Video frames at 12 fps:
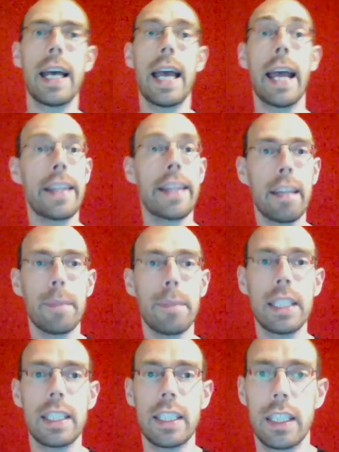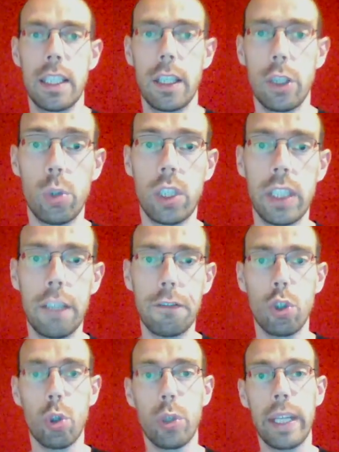And that means you shift
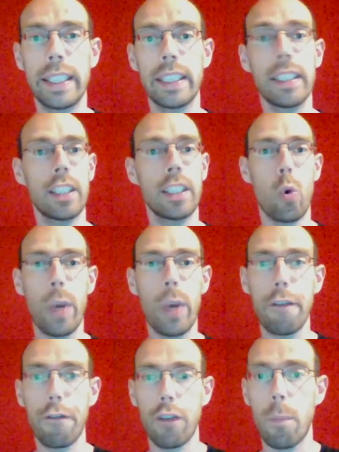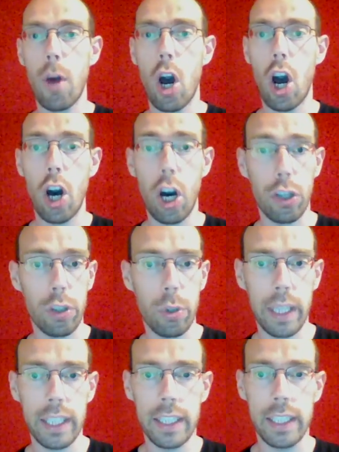donations away from other
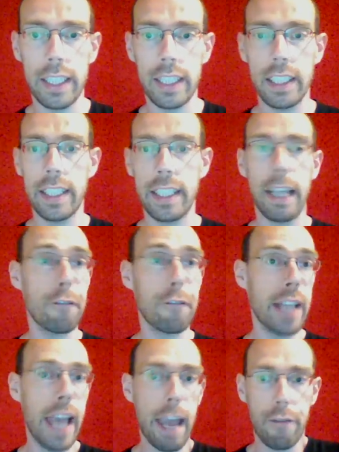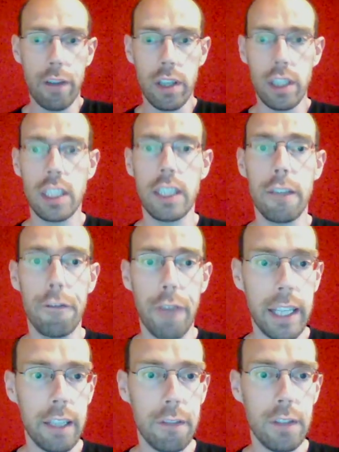organizations that have an average
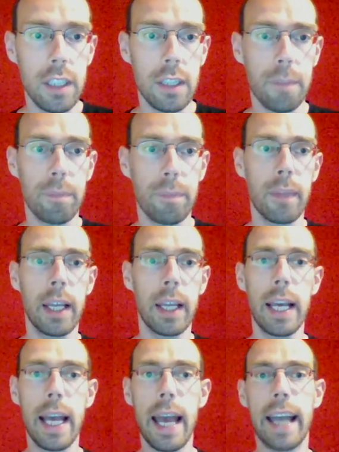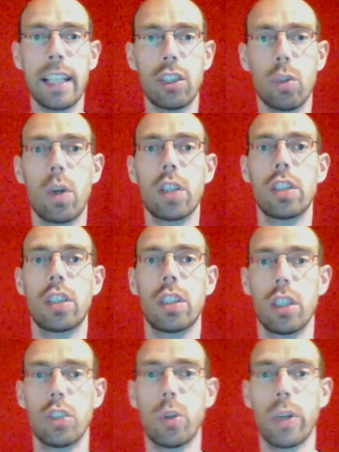effectiveness and towards
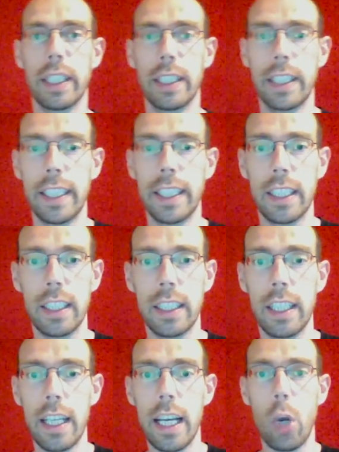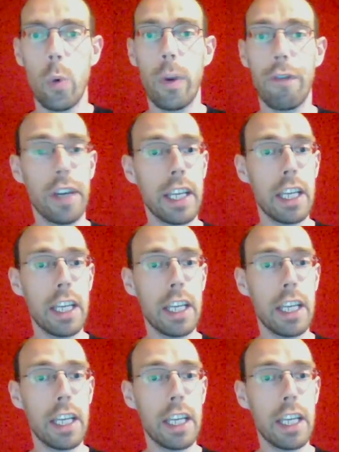an organization with a